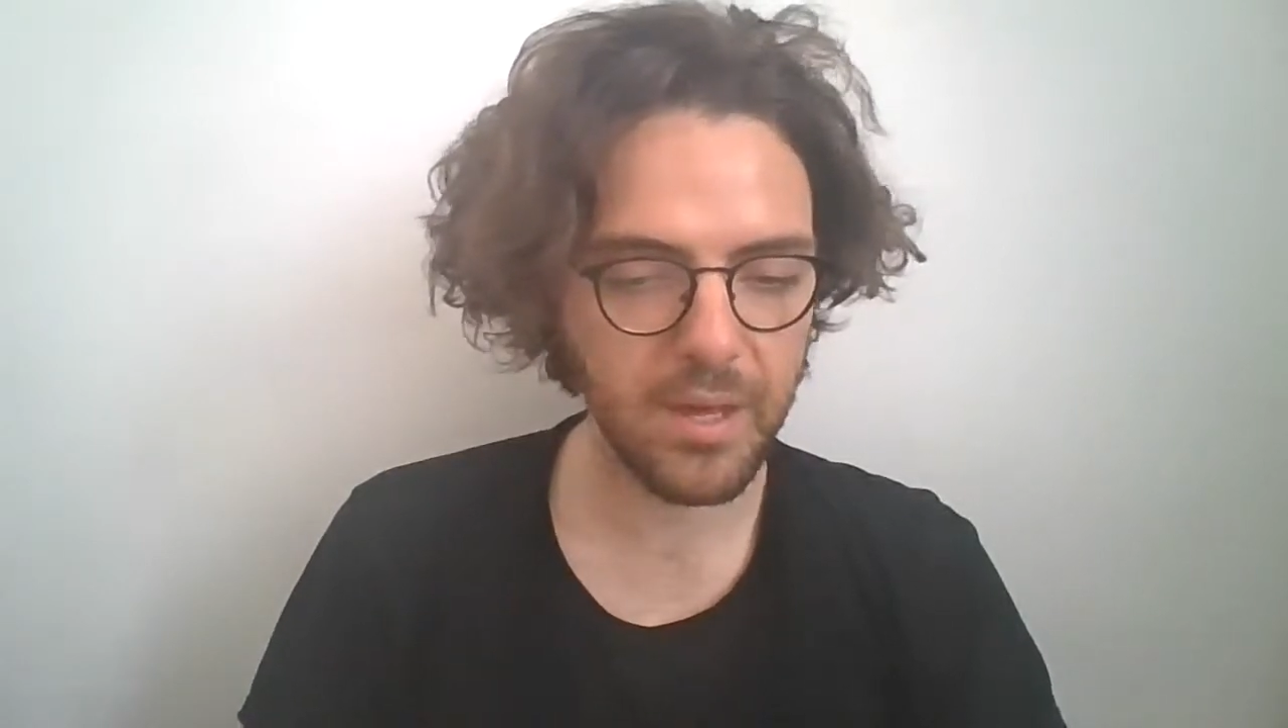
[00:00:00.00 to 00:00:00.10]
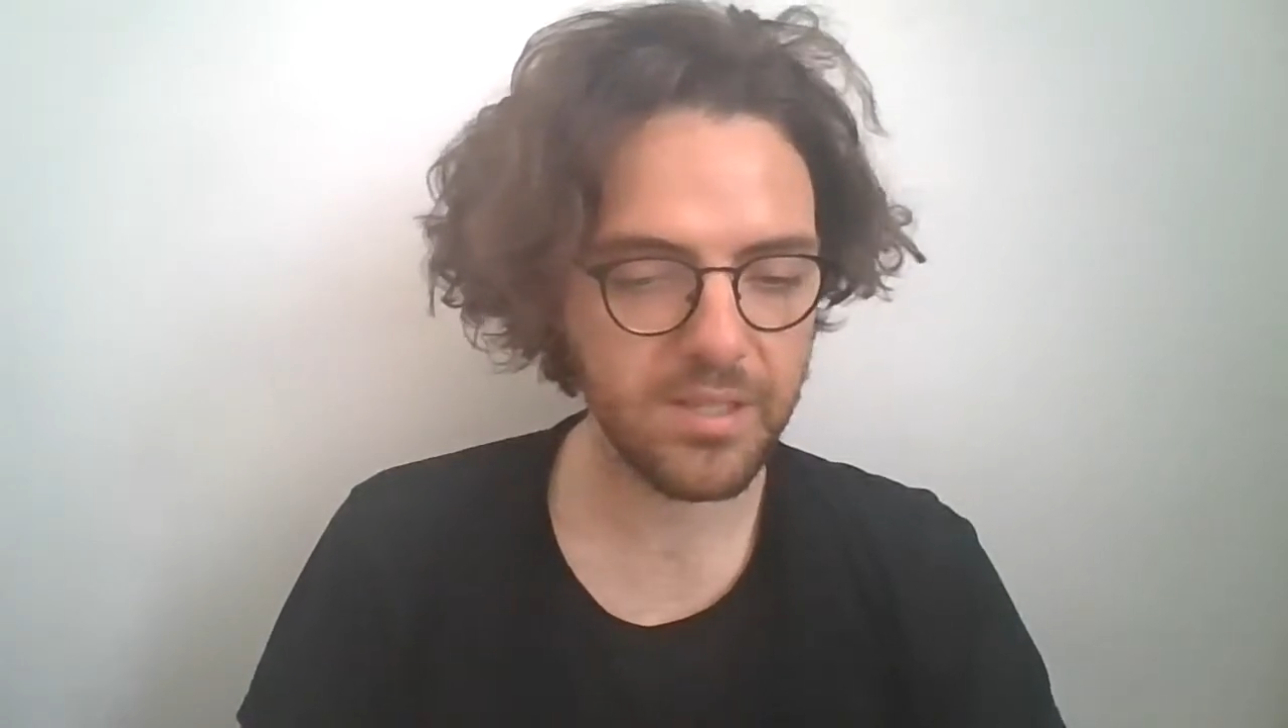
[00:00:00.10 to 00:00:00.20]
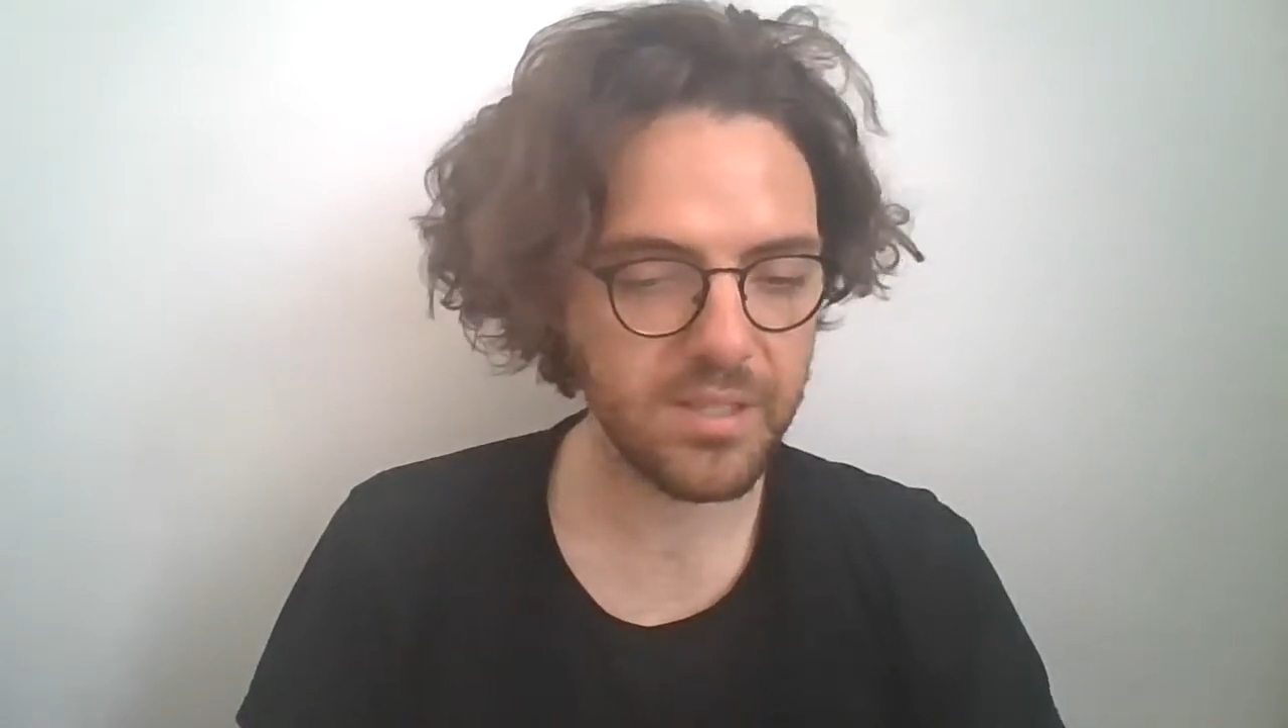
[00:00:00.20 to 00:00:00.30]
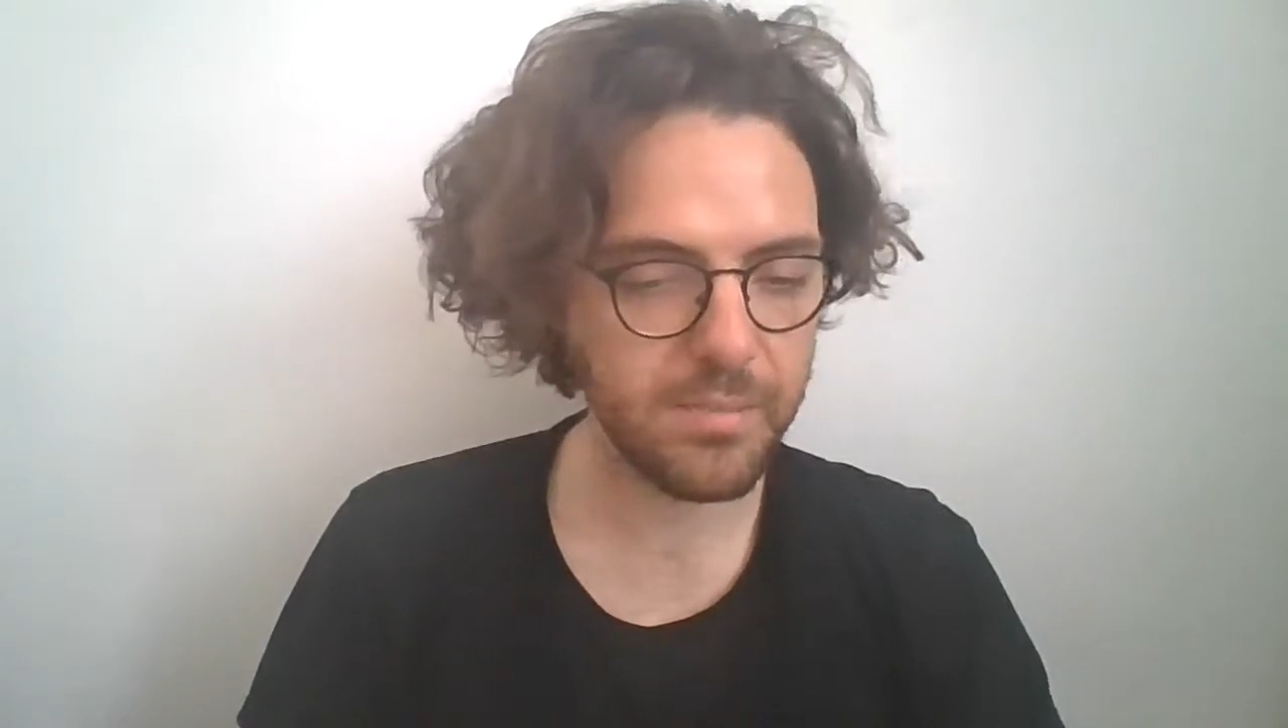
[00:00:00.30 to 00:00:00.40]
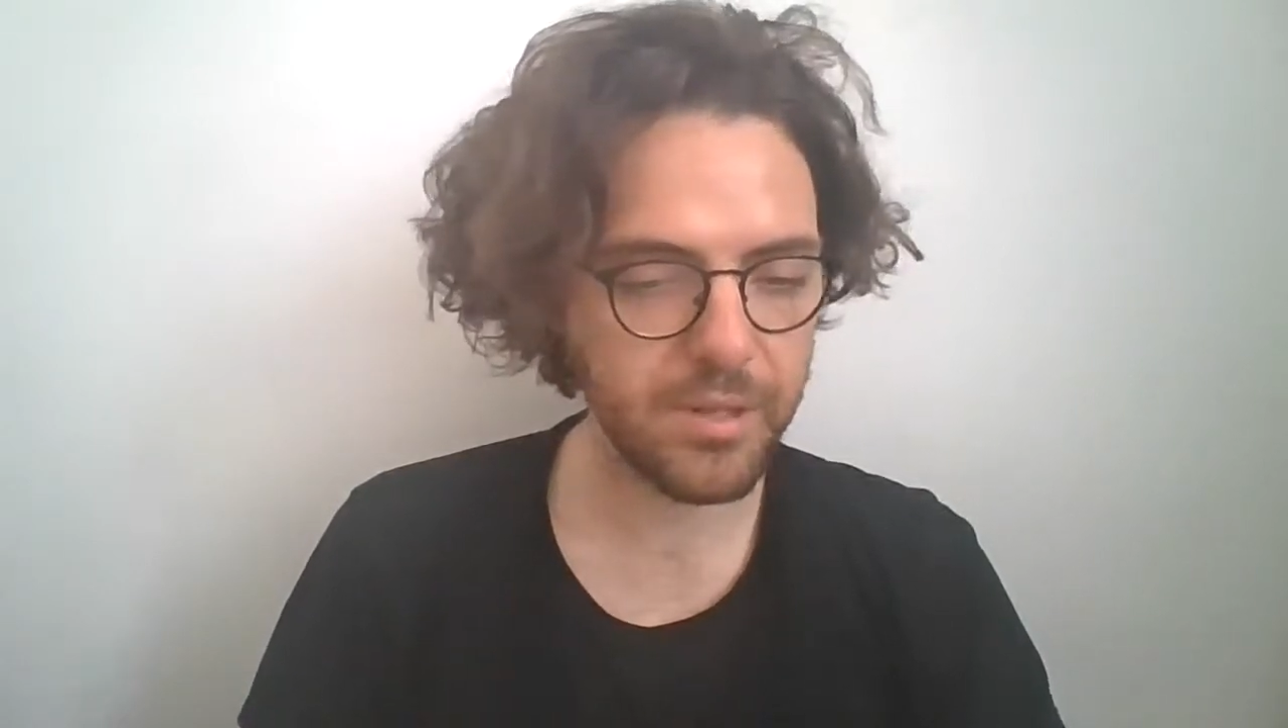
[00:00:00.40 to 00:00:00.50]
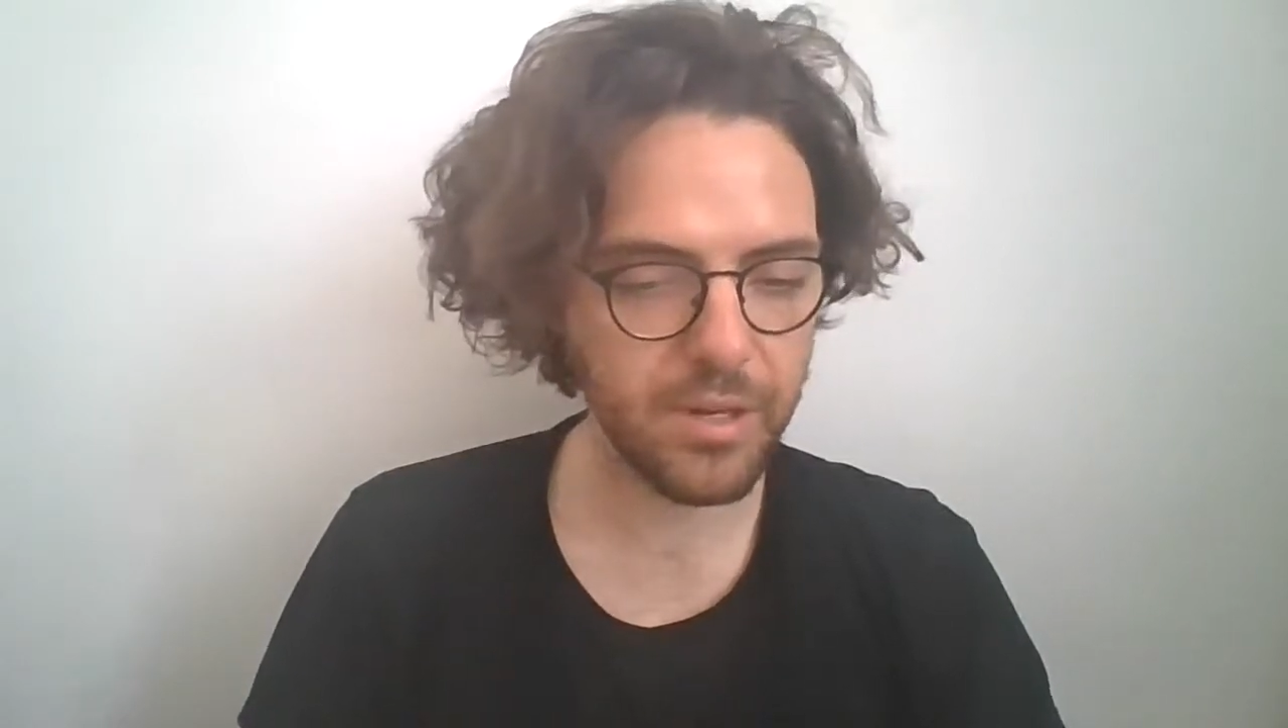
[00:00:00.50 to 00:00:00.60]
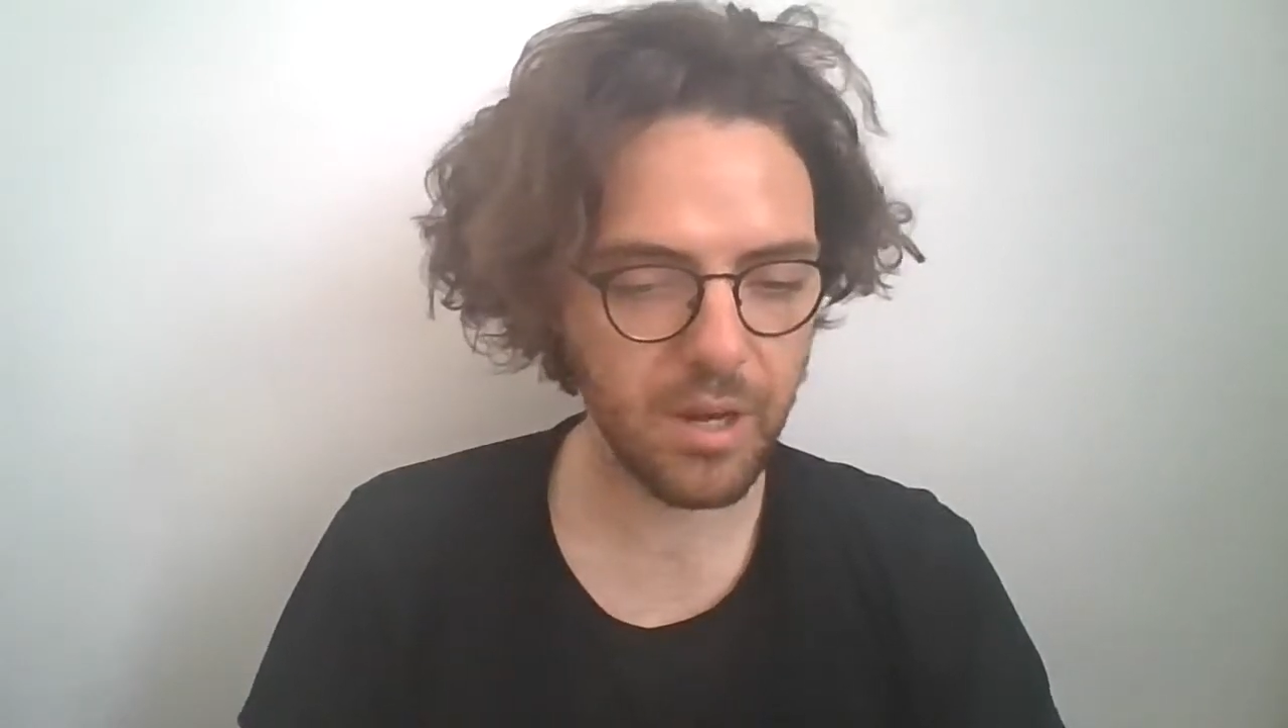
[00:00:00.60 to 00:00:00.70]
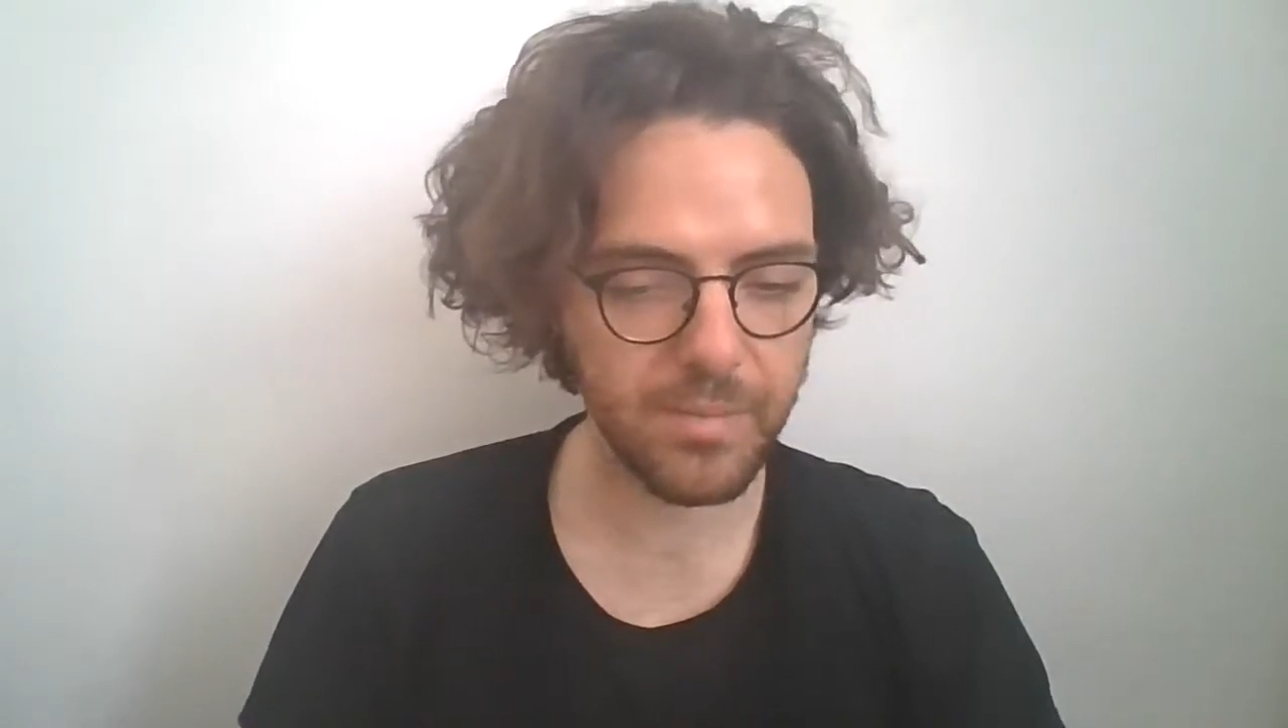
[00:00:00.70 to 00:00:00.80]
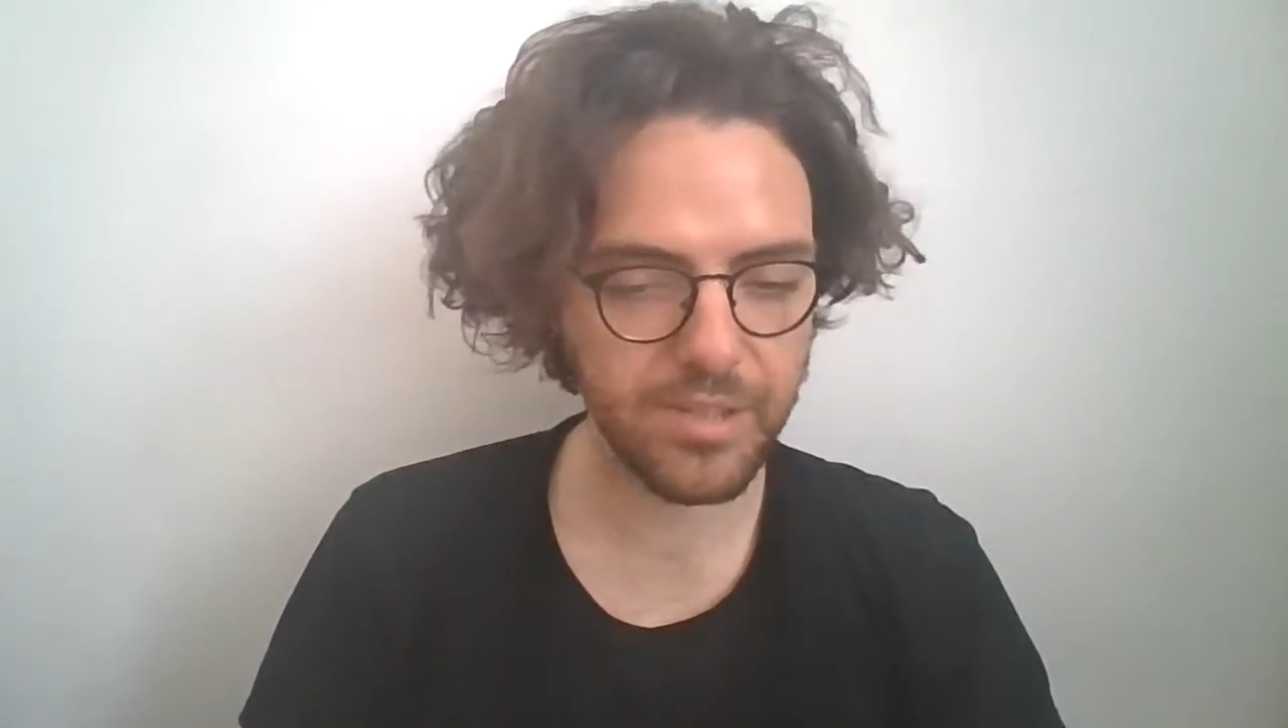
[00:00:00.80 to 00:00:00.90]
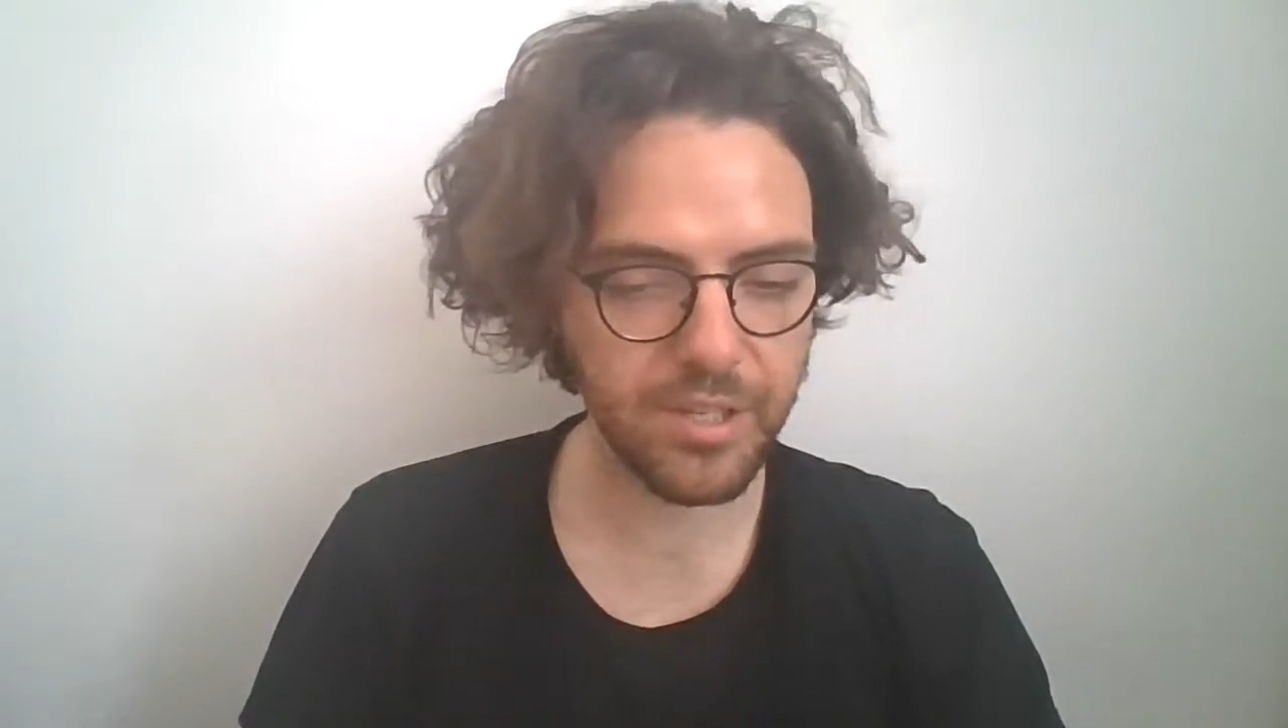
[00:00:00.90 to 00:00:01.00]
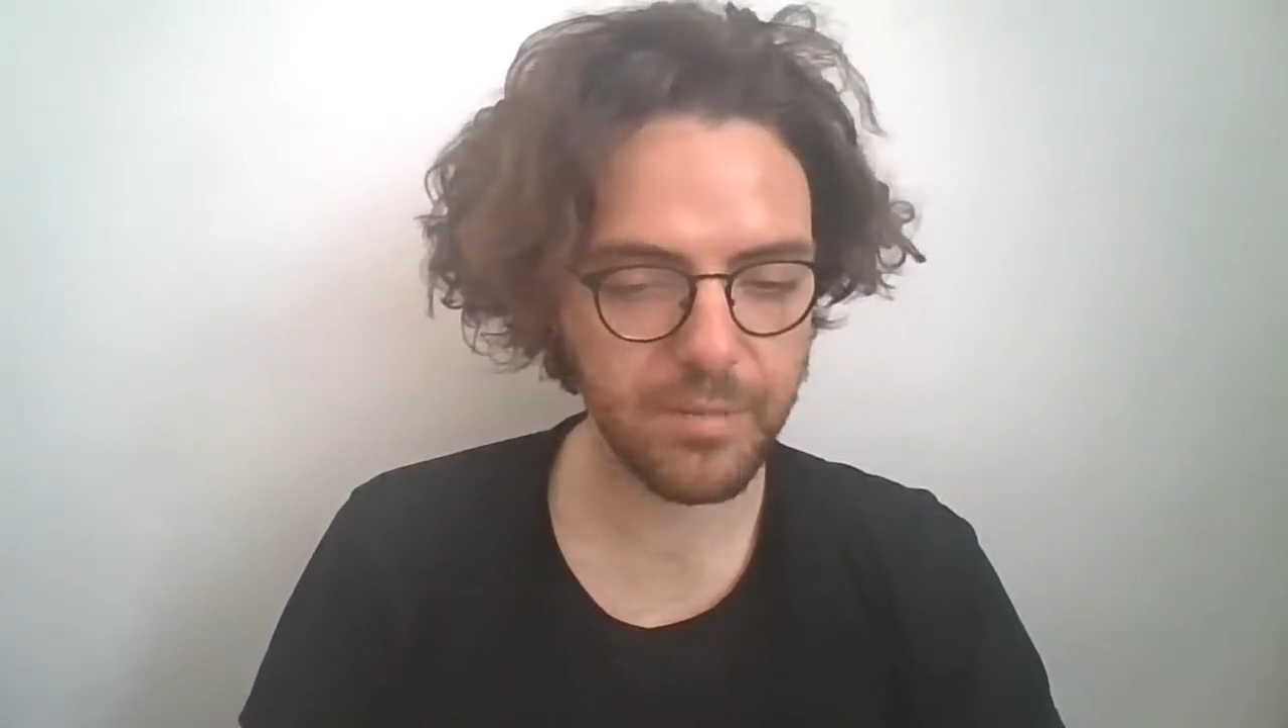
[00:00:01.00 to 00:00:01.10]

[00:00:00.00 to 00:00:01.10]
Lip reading: Similar comments